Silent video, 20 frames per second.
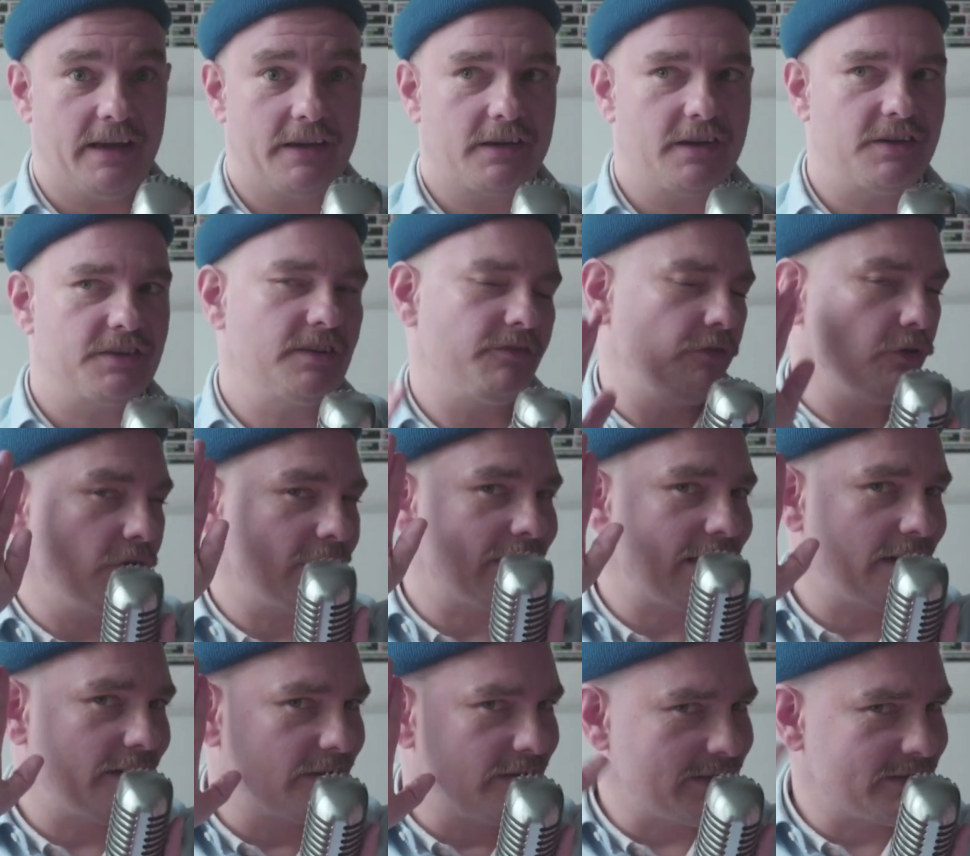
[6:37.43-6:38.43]
Because if you look at
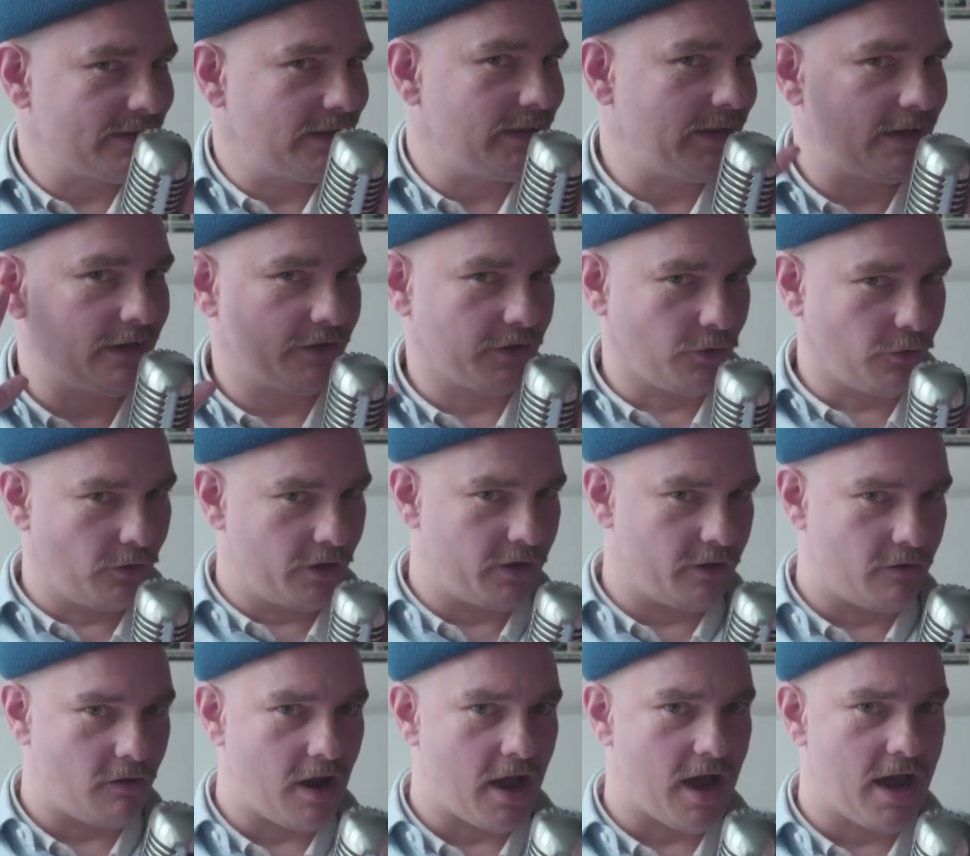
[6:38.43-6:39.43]
Disneyland at the corner of
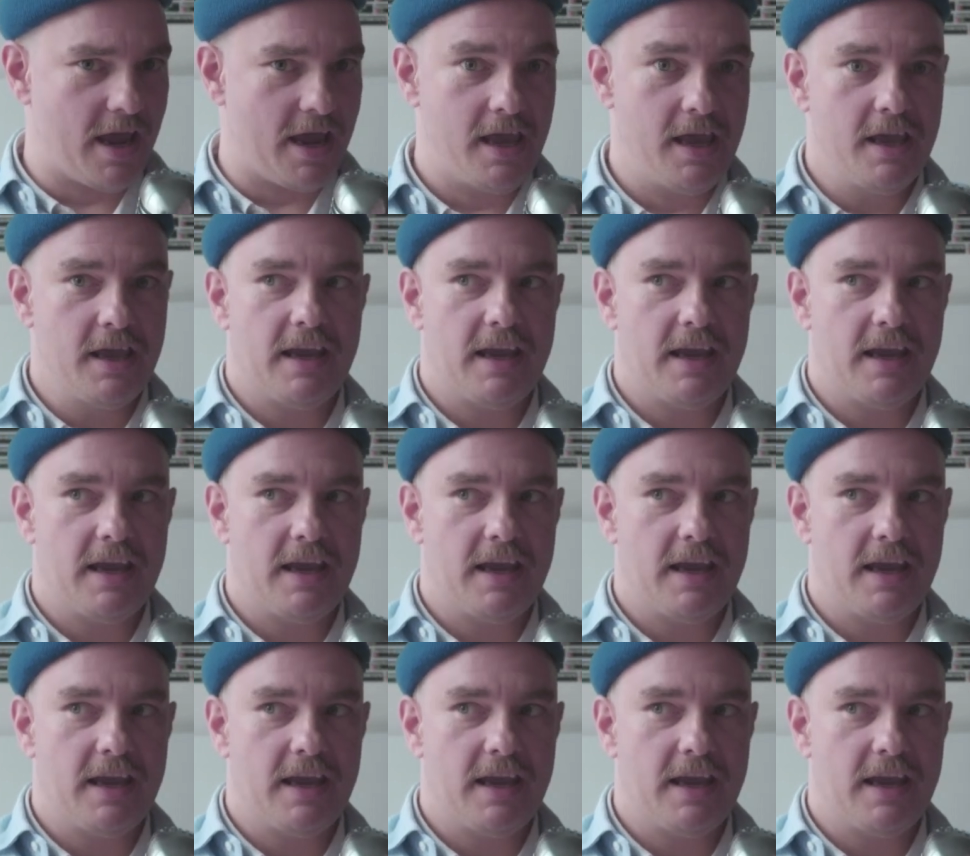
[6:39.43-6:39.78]
your eye,